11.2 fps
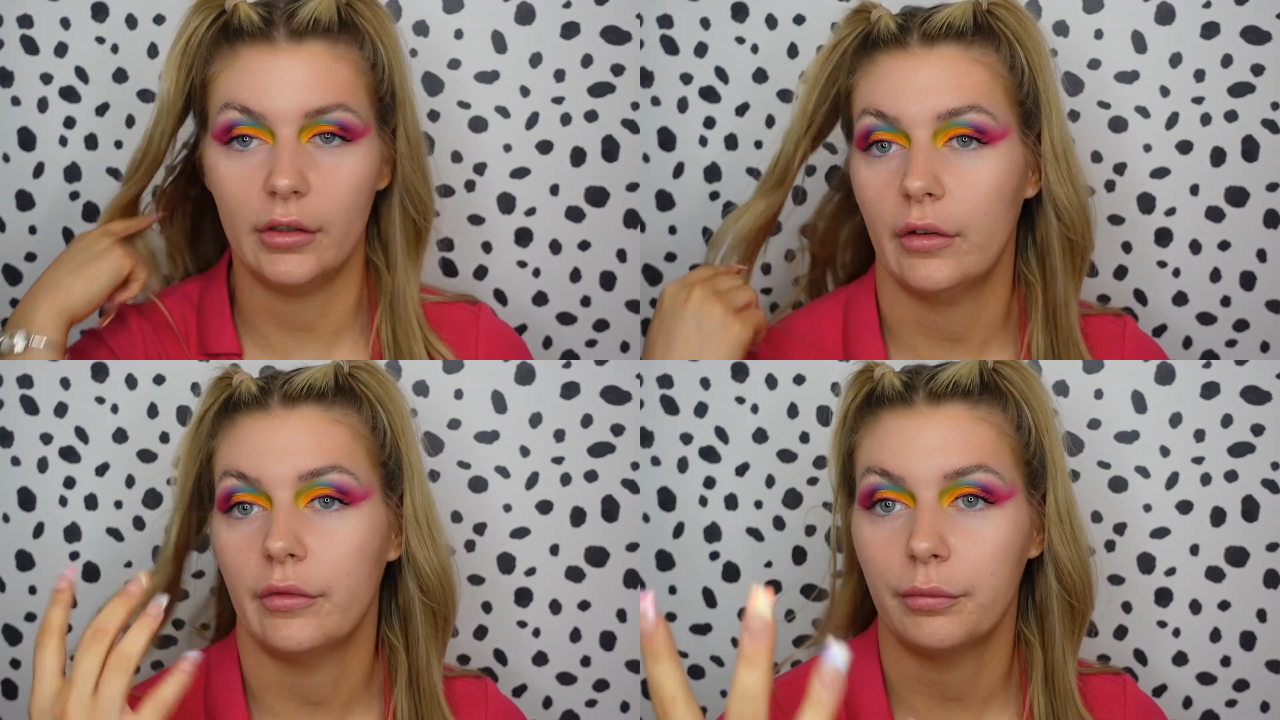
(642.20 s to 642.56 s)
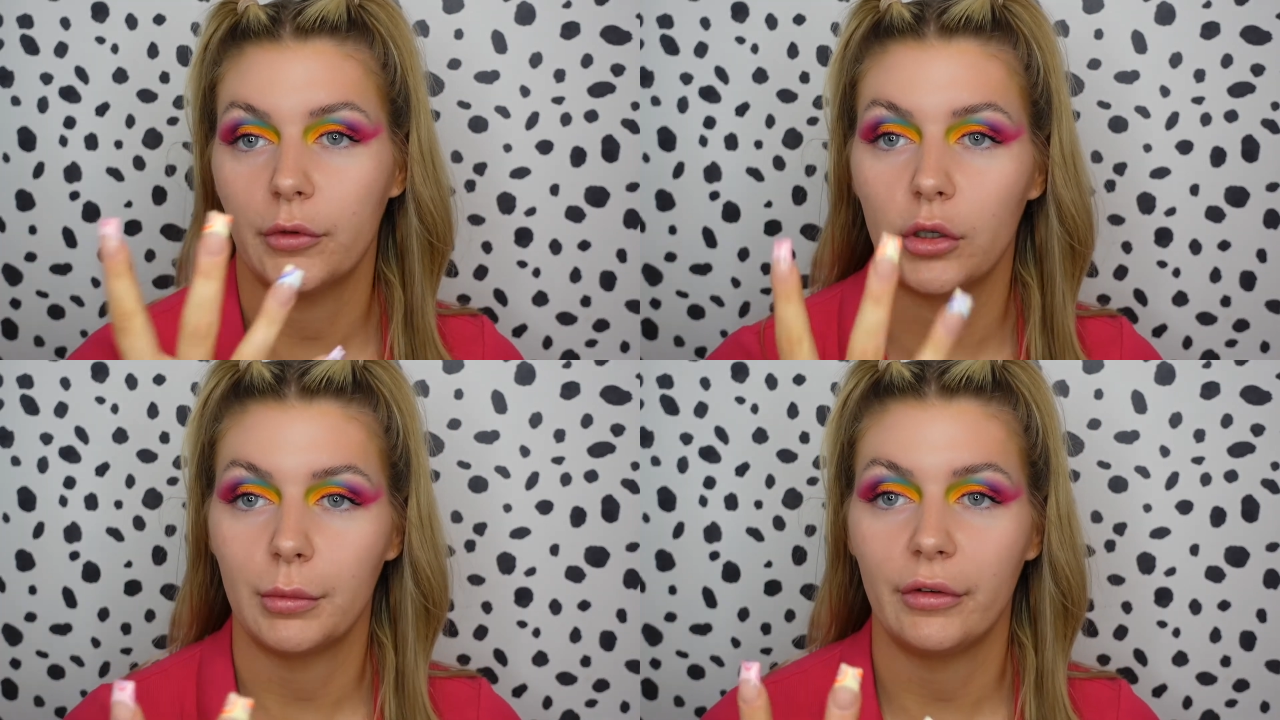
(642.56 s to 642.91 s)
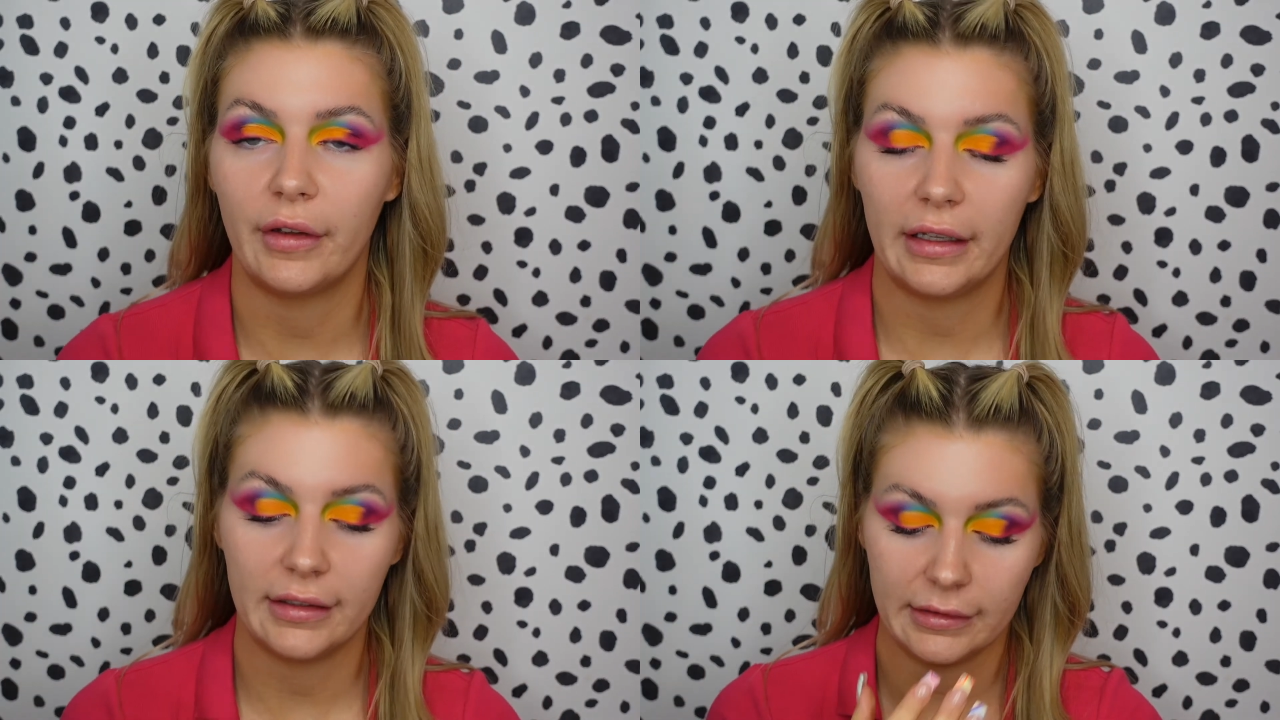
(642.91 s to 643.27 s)
I've got my
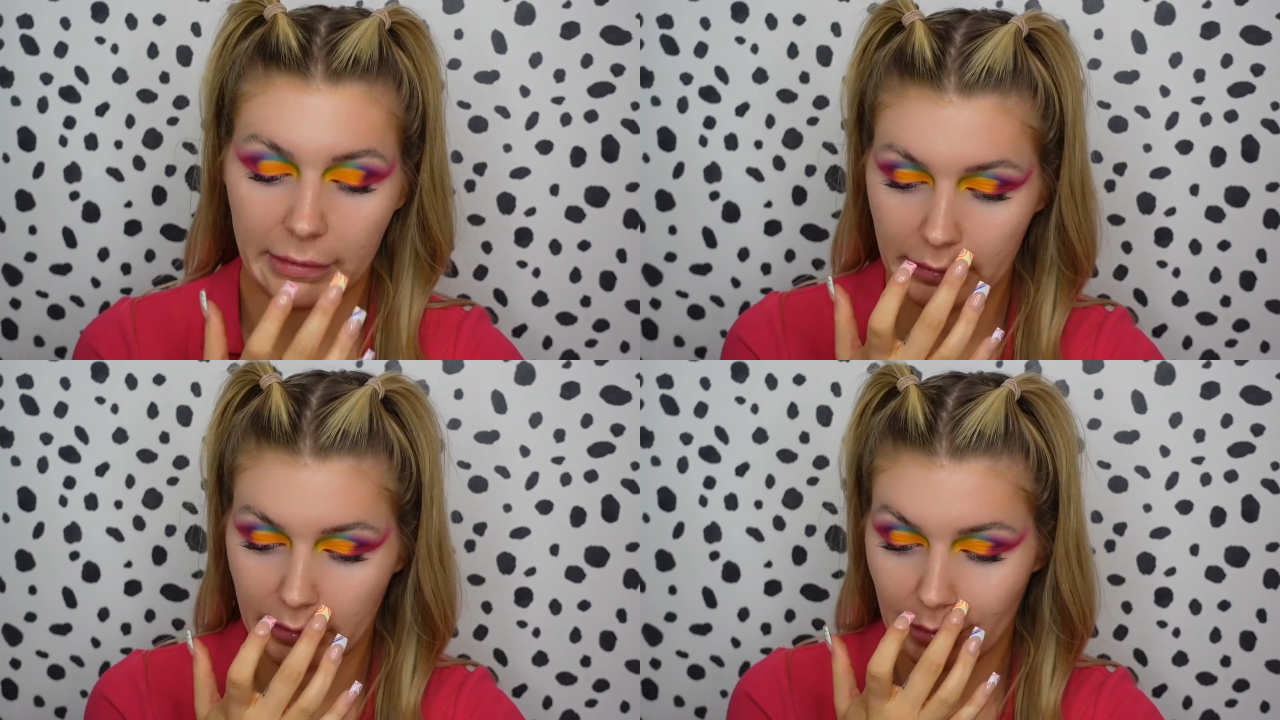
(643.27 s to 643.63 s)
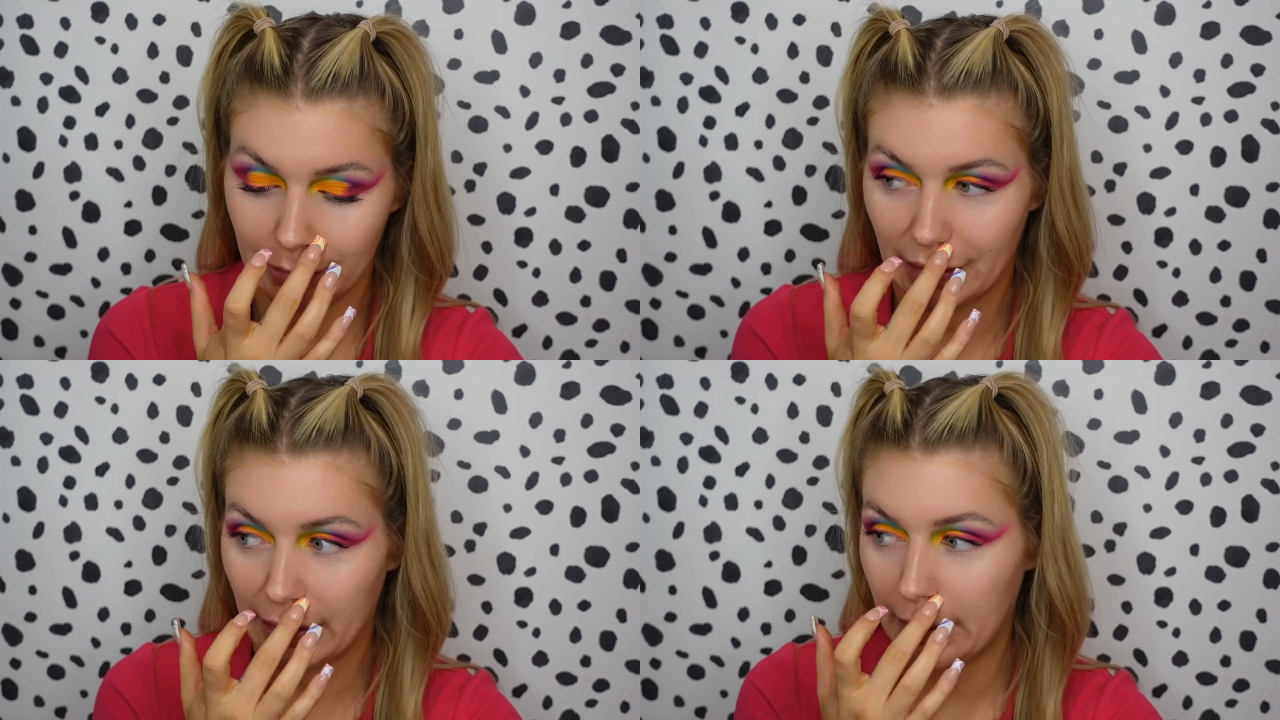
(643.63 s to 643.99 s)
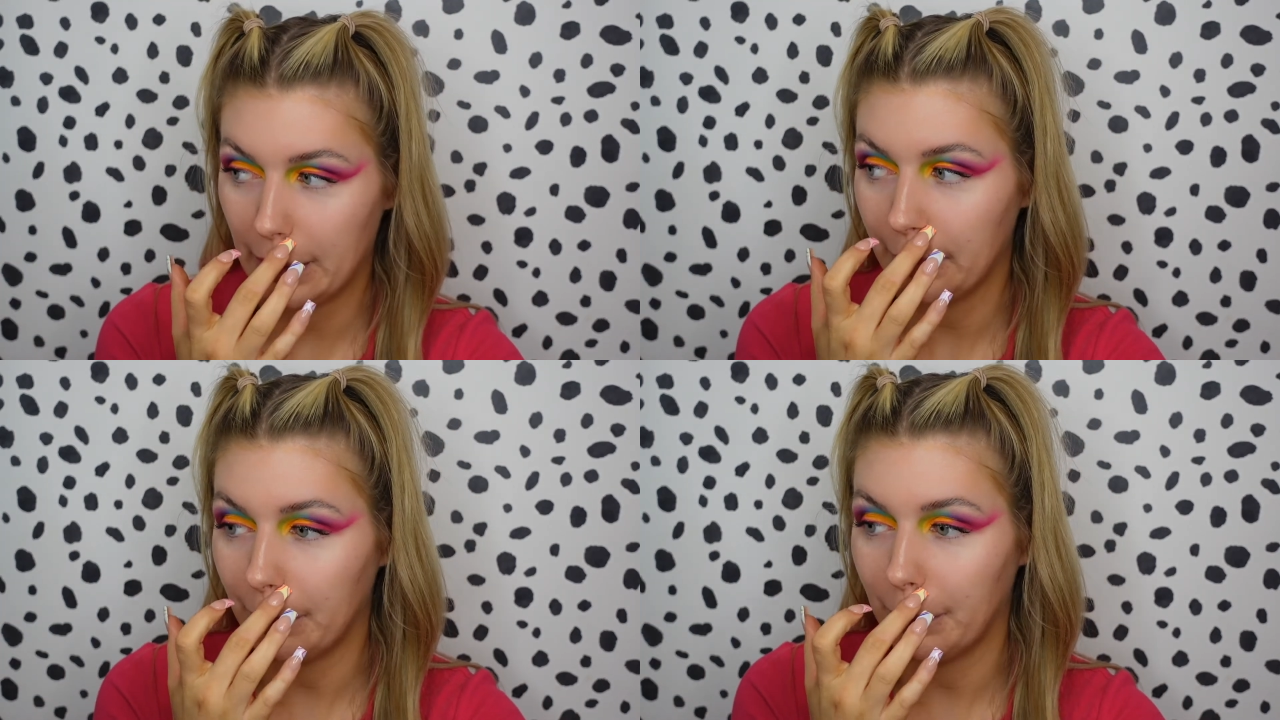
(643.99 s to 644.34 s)
face zoomed in,
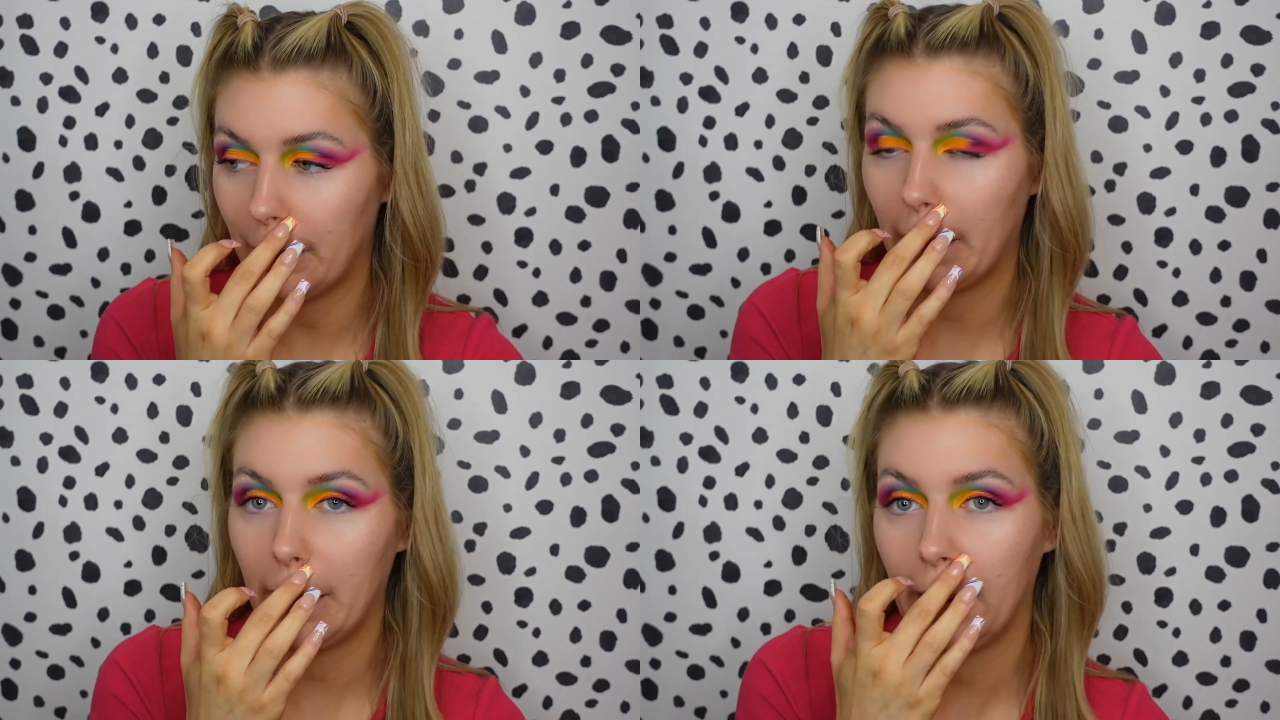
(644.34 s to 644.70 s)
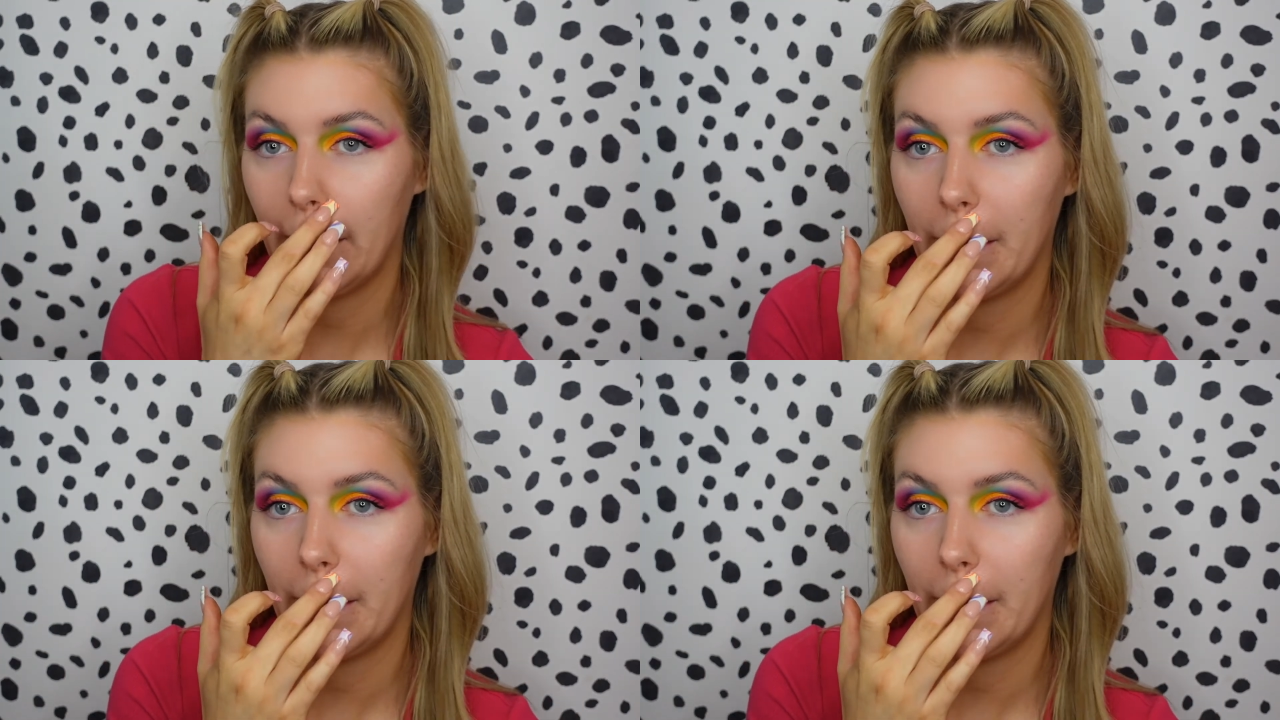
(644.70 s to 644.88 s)
but